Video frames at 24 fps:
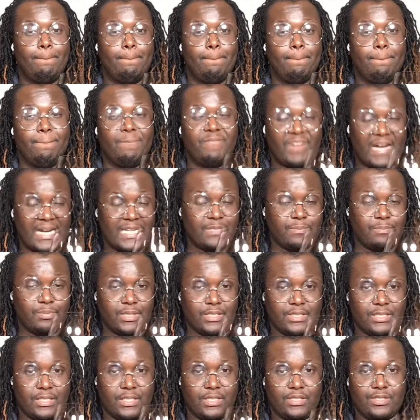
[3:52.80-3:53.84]
vice
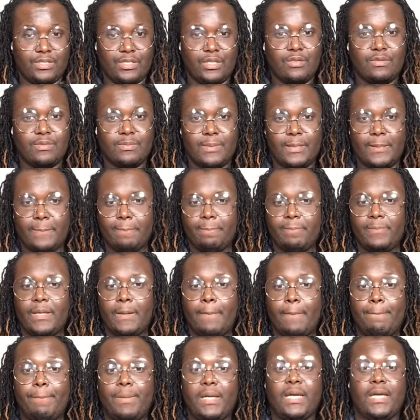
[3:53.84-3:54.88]
president, excuse me.
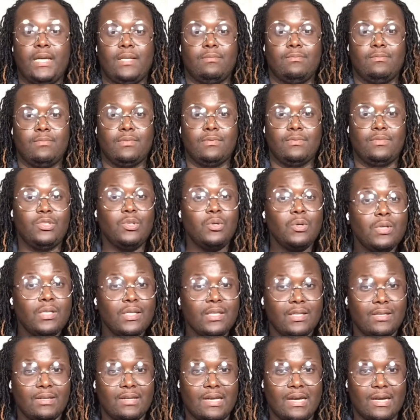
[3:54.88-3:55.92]
But during the
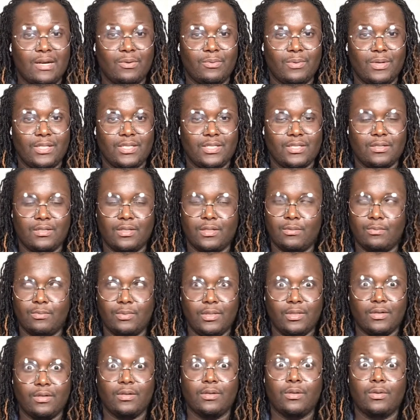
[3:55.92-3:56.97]
inauguration, and we
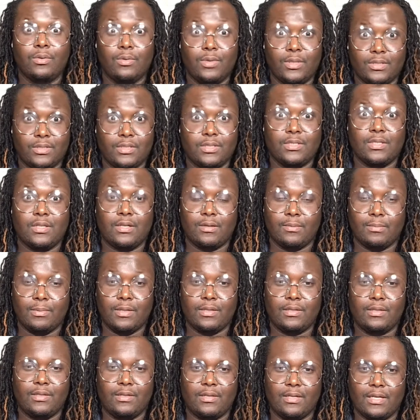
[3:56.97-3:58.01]
are going to talk about
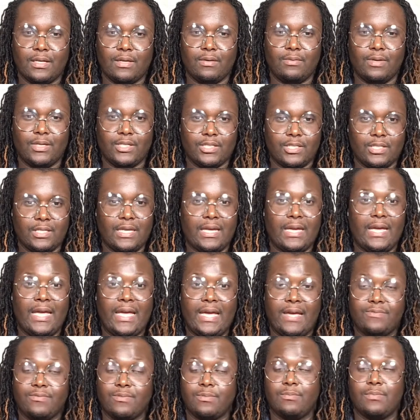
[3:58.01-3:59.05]
the inauguration, I
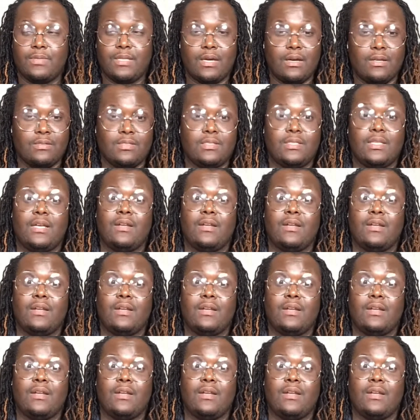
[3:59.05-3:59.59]
have some thoughts that are